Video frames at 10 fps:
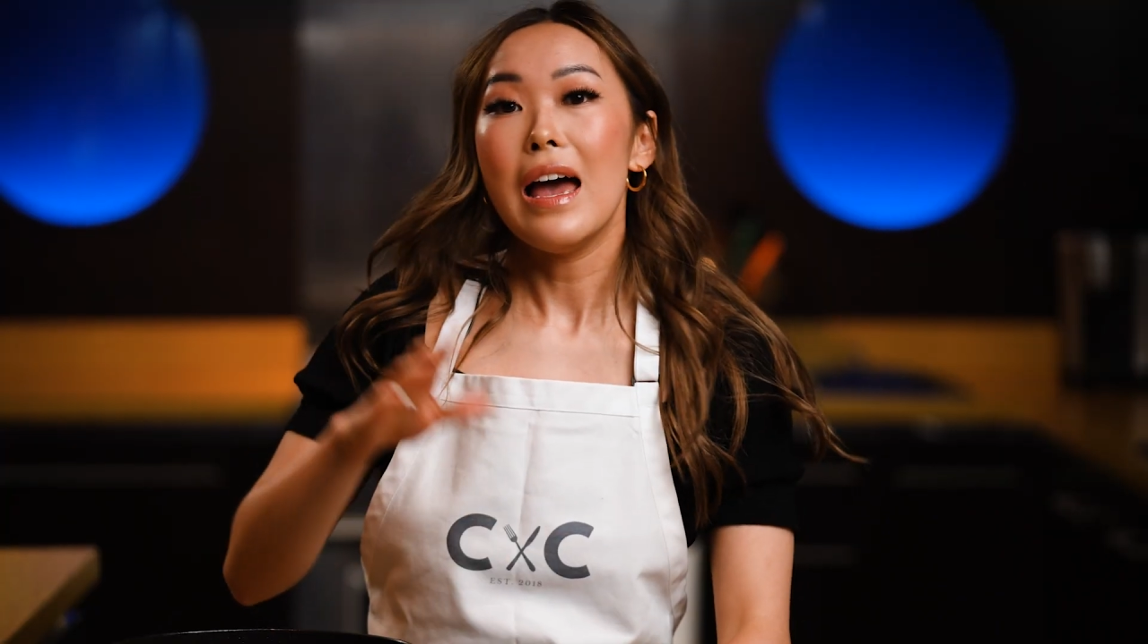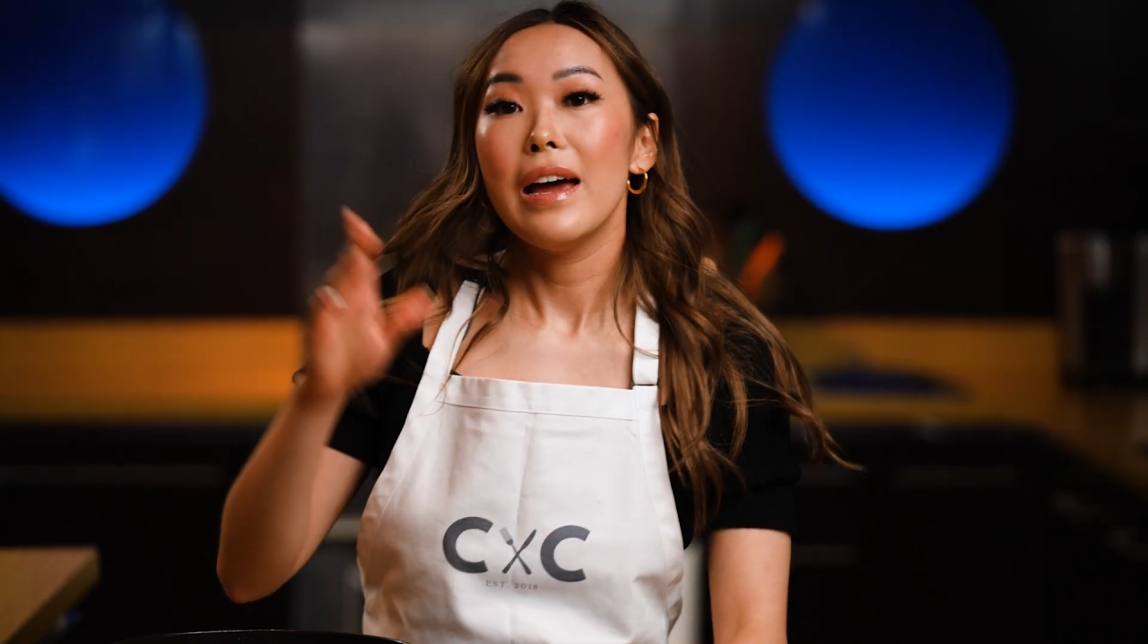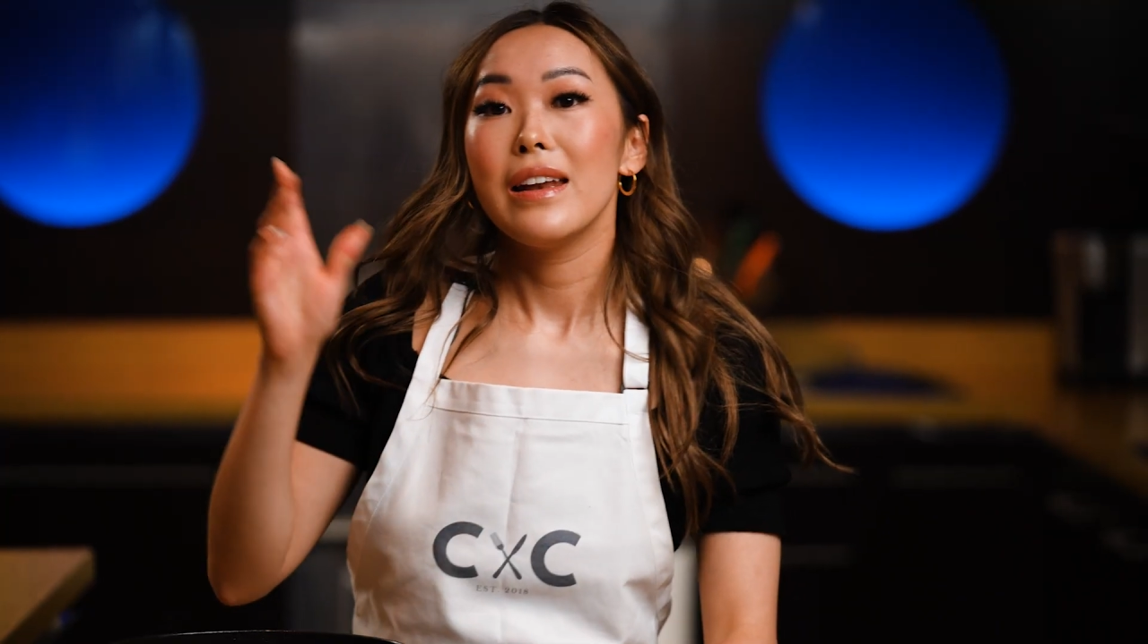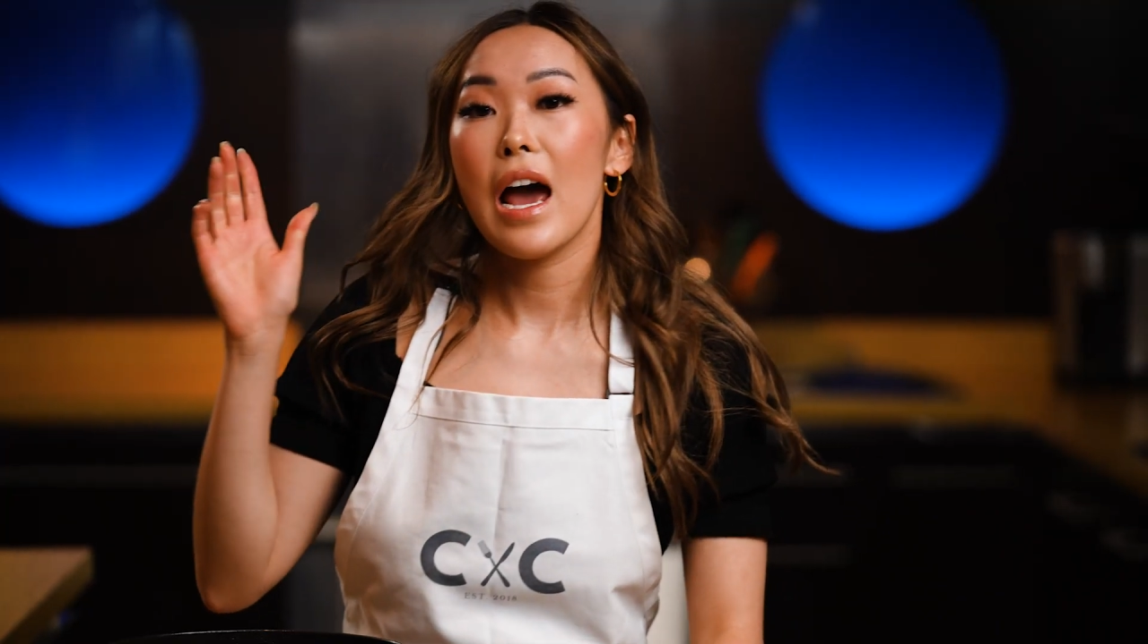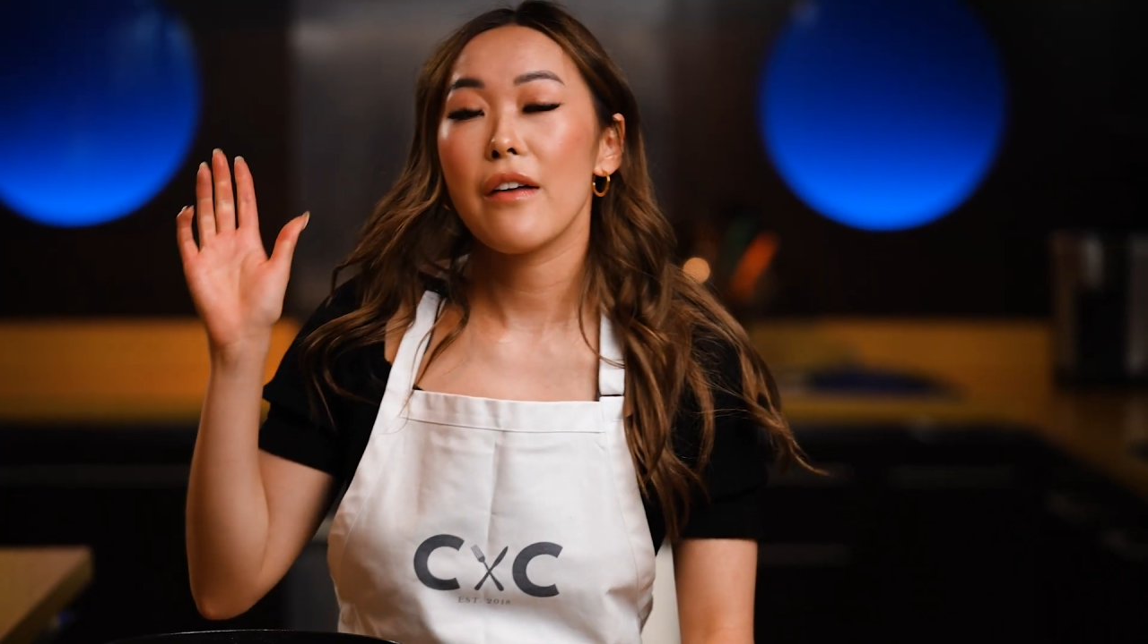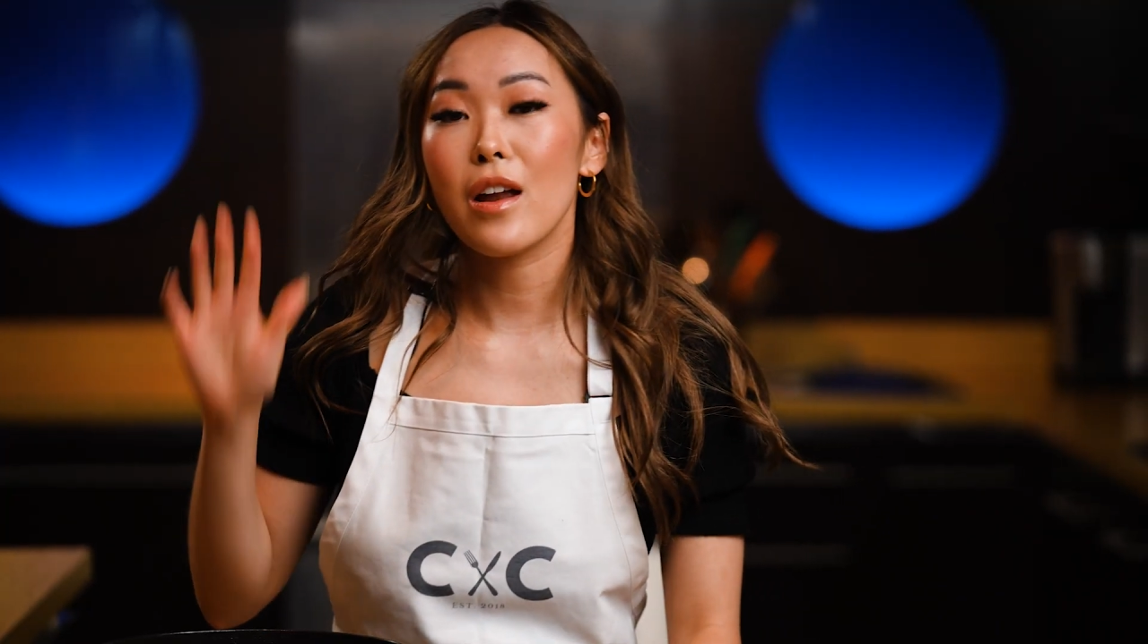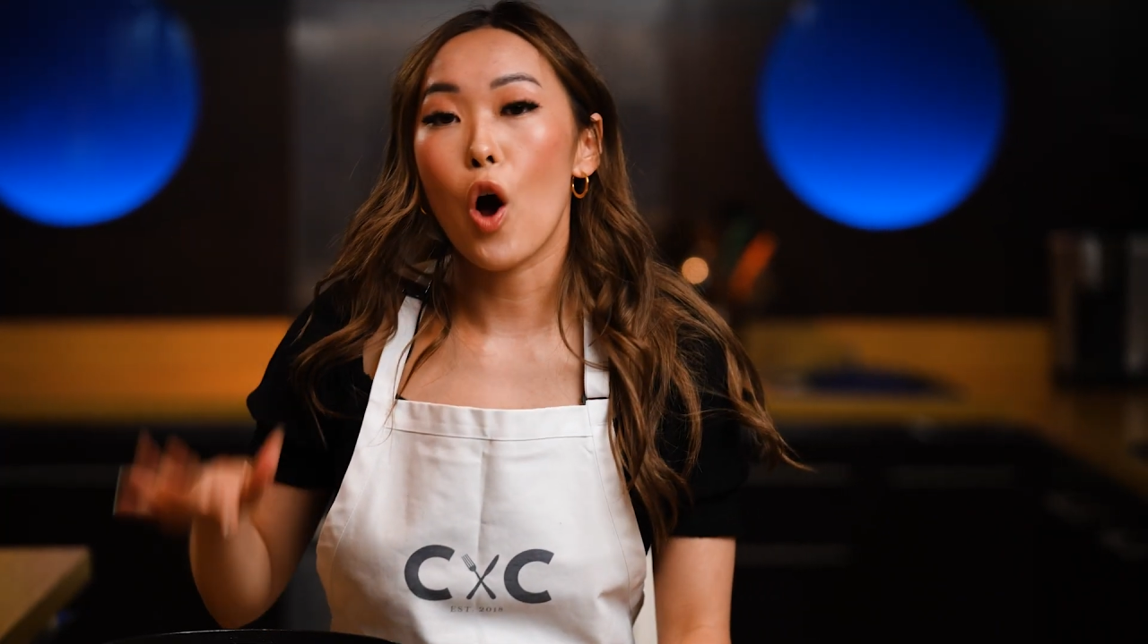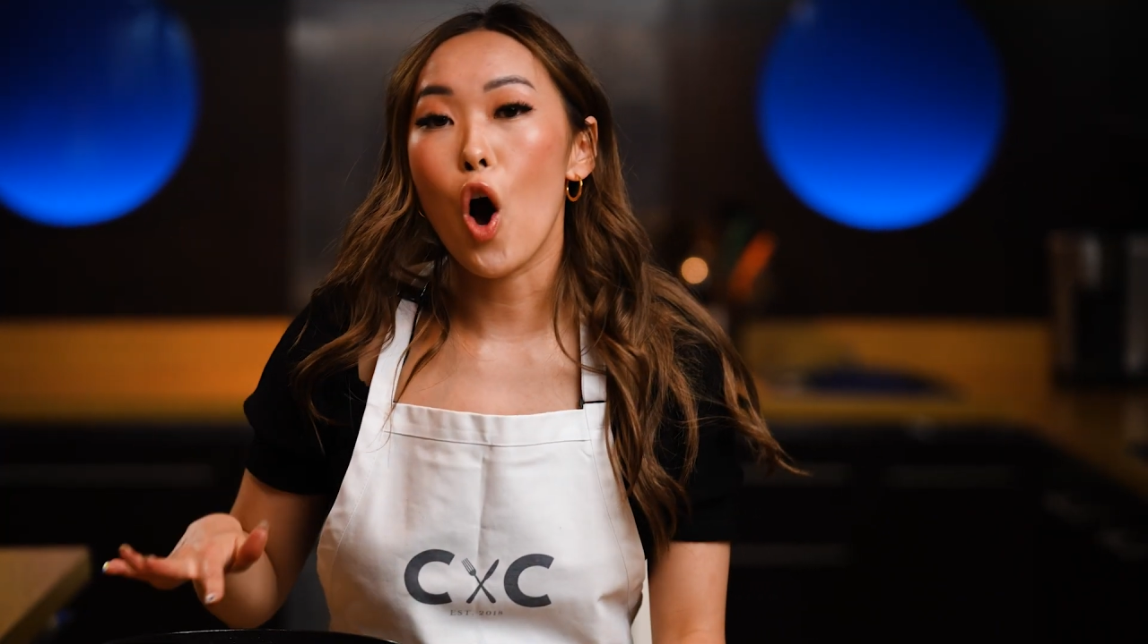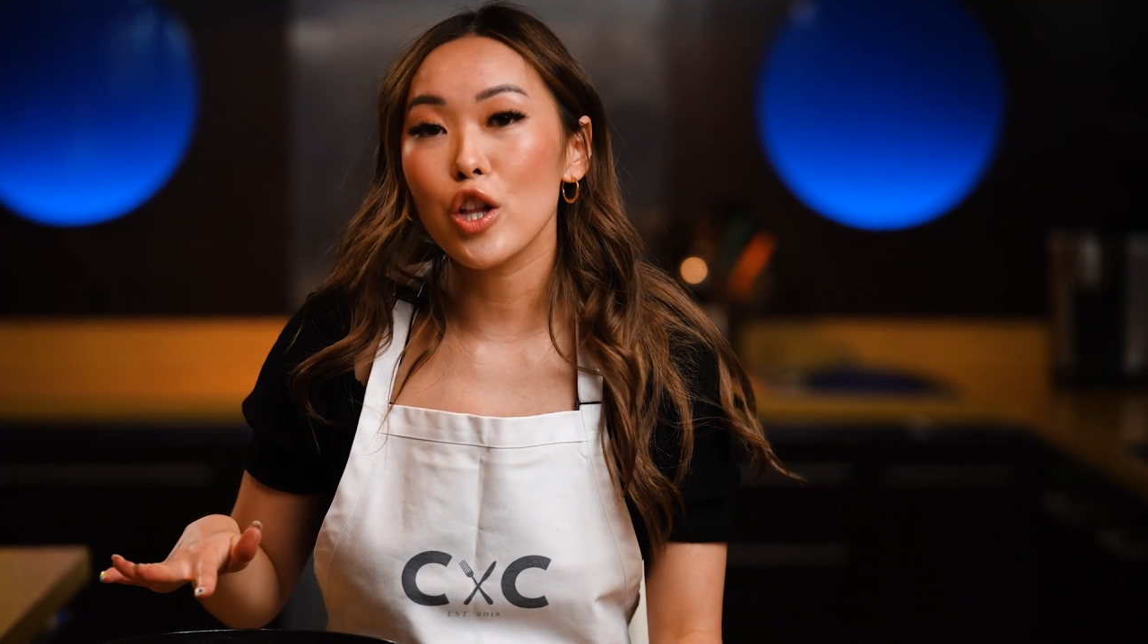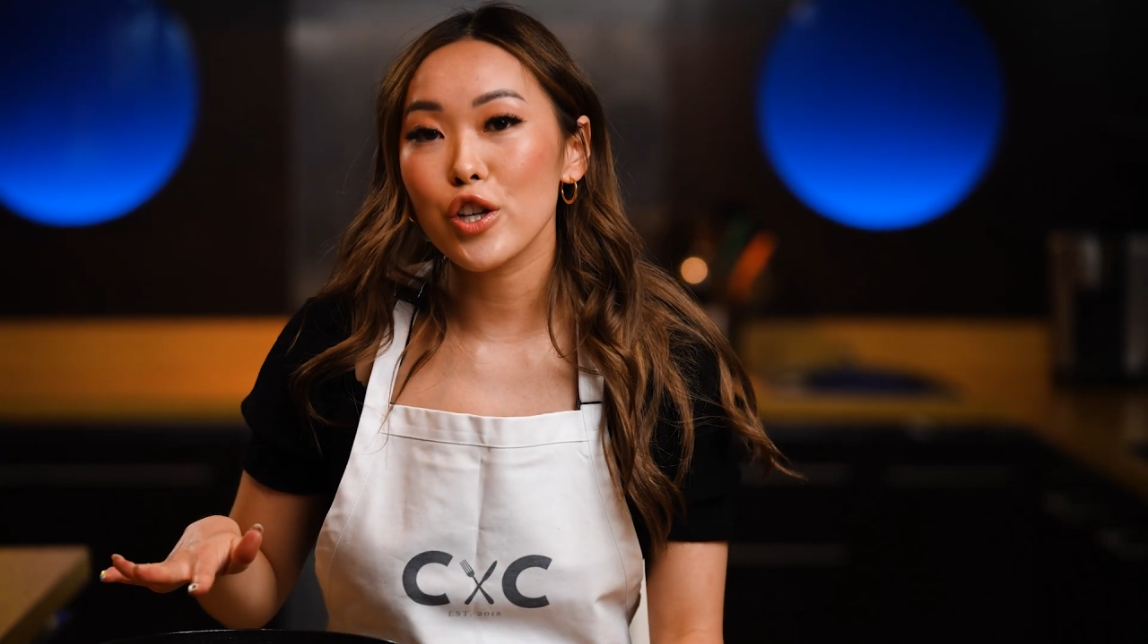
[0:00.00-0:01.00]
Now that
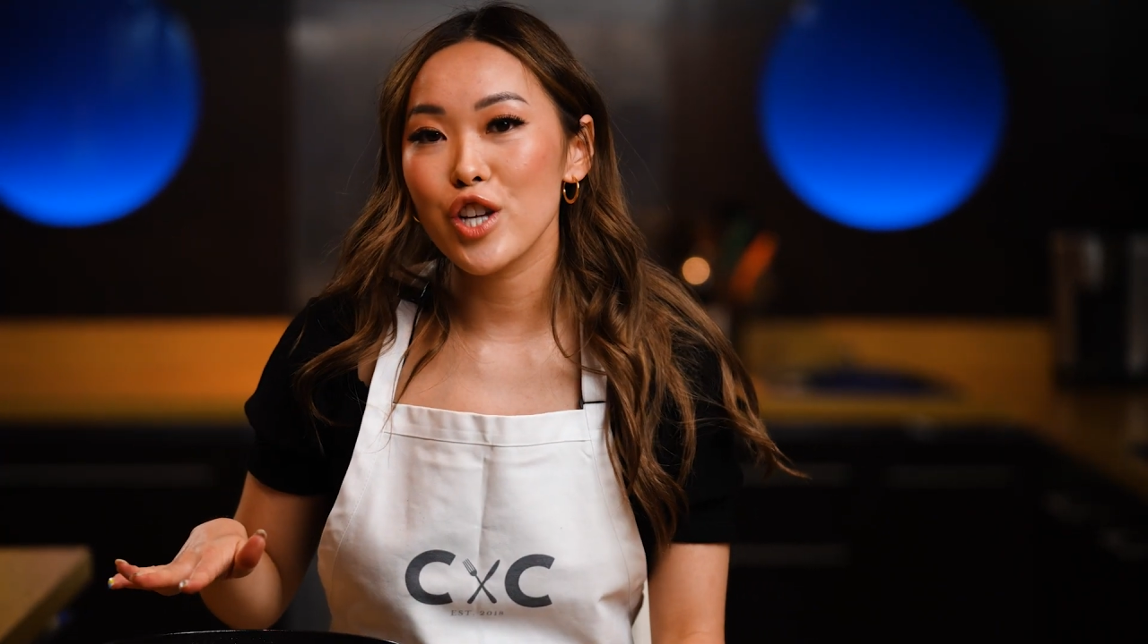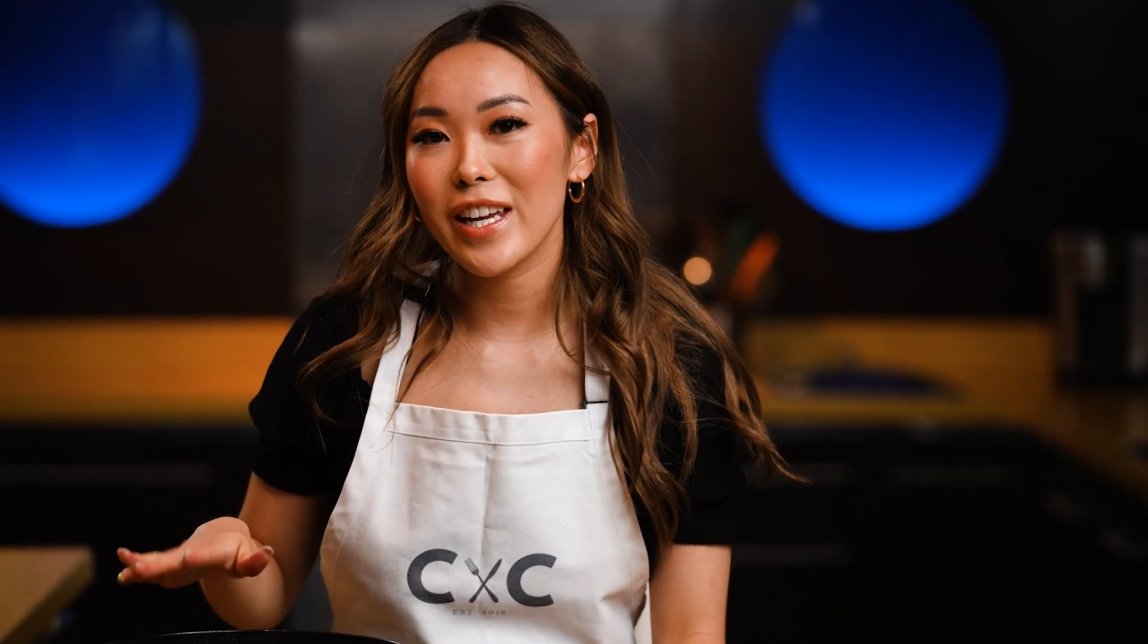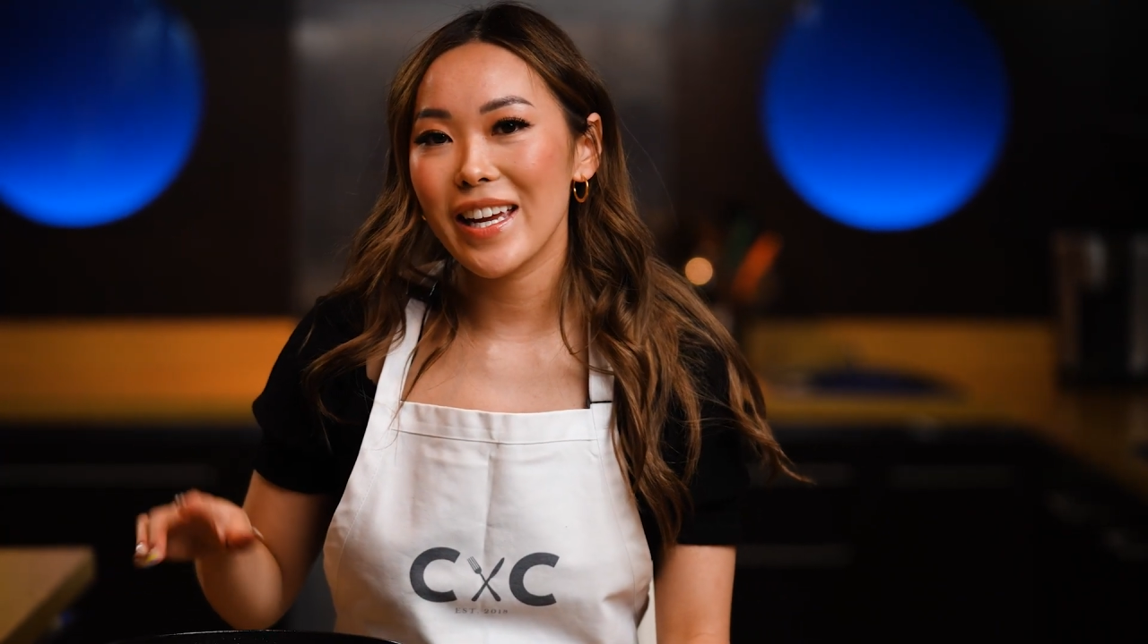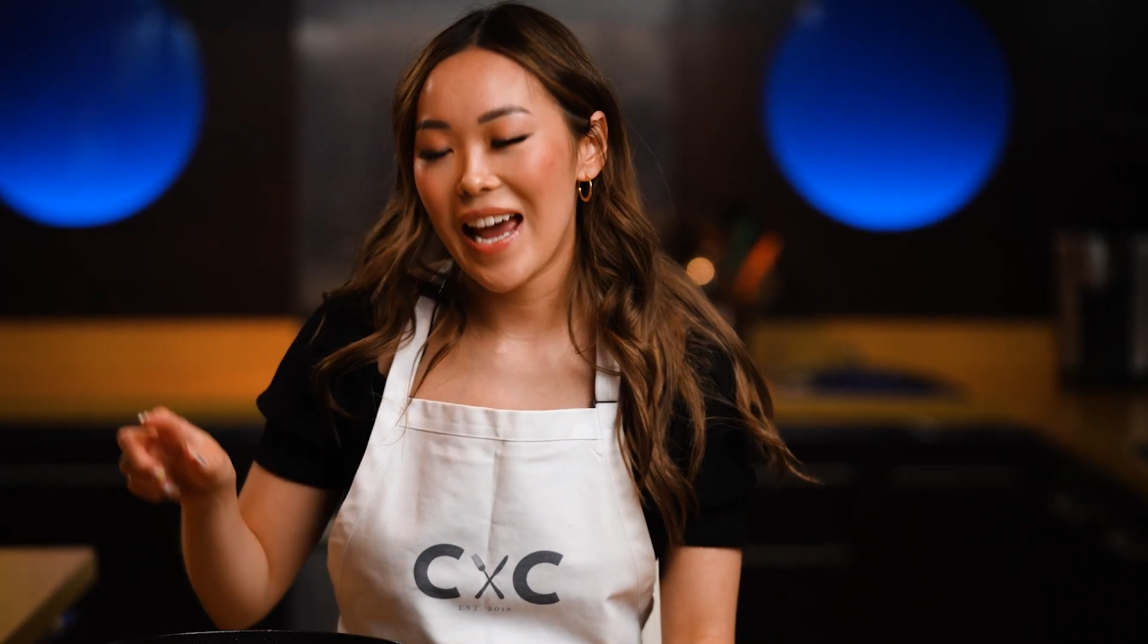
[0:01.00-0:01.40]
all our chicken